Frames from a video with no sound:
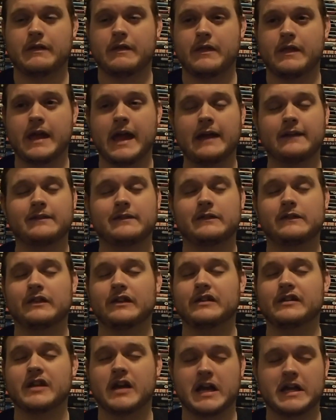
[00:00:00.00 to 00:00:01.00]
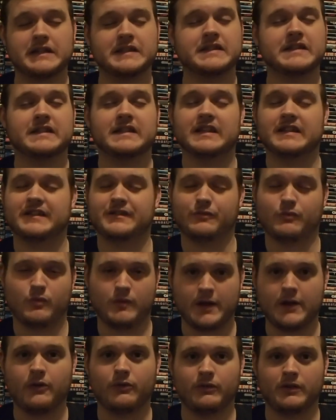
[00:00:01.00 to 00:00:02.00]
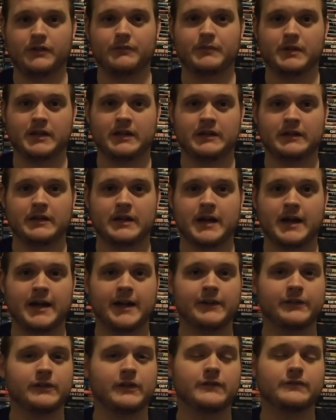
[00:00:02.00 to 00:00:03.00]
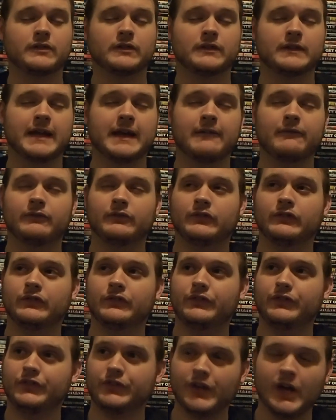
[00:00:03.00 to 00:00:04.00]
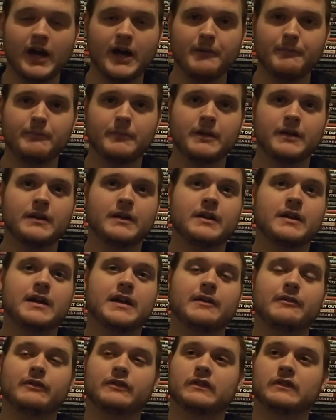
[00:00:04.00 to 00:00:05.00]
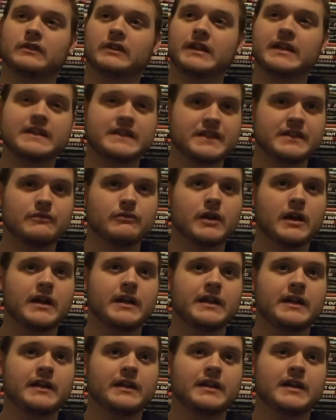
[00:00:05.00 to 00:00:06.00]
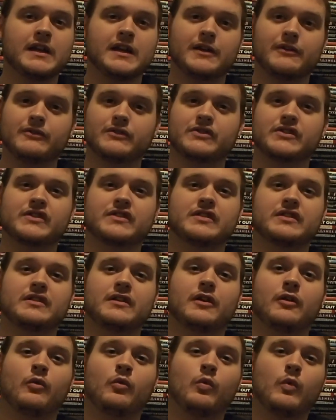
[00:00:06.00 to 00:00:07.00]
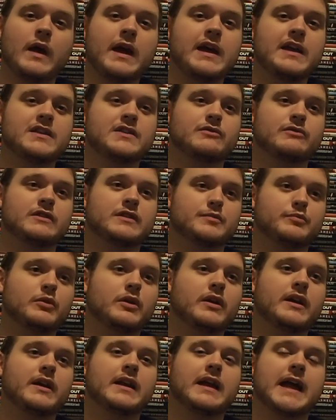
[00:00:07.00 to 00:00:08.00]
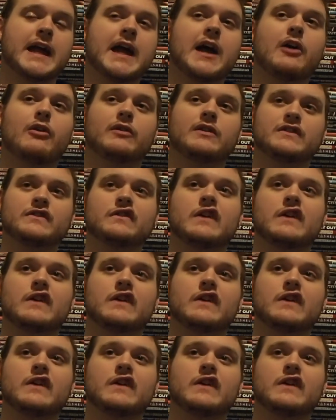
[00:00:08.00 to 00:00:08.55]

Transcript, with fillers: That did not sit well with me. I thought that was dumb. It was lazy writing. It was just a way to explain how his